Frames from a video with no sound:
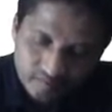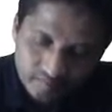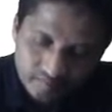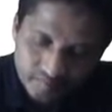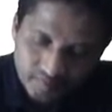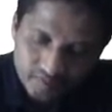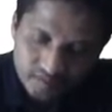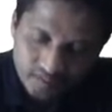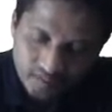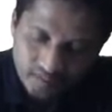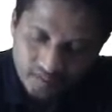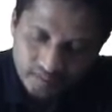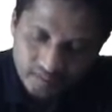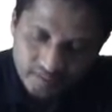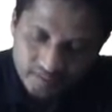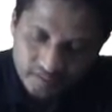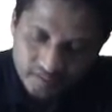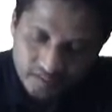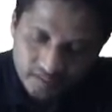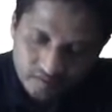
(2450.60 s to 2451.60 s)
B star A
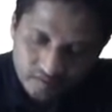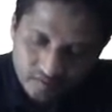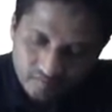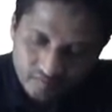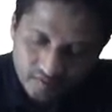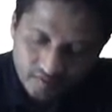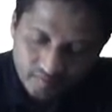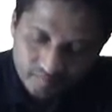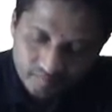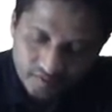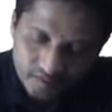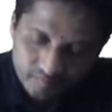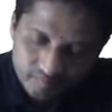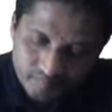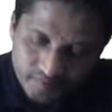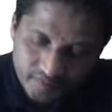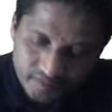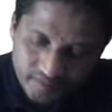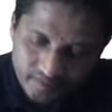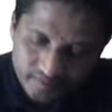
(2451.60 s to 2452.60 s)
is equal to 1 plus
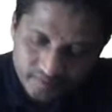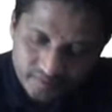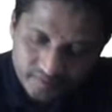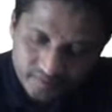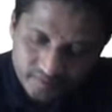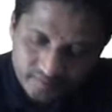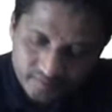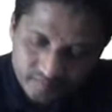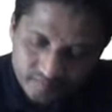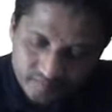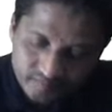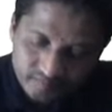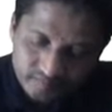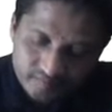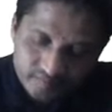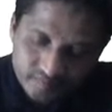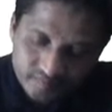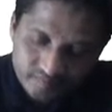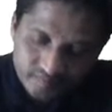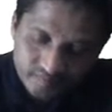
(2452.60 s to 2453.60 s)
BA.
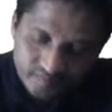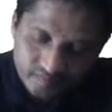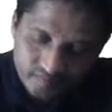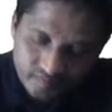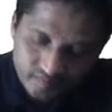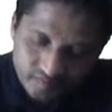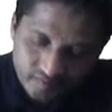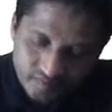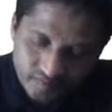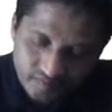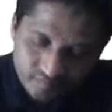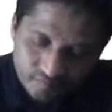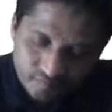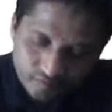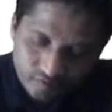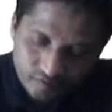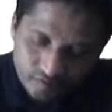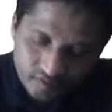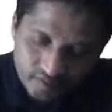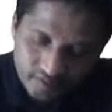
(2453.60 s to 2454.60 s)

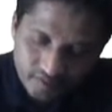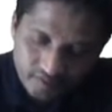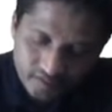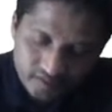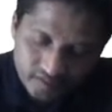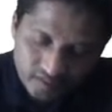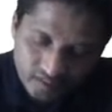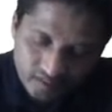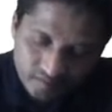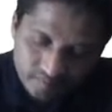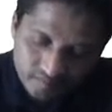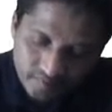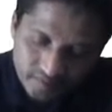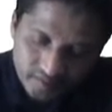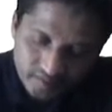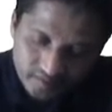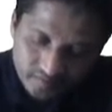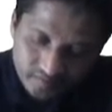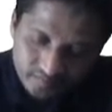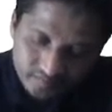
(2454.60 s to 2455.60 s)
Therefore, A star
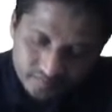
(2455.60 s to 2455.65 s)
B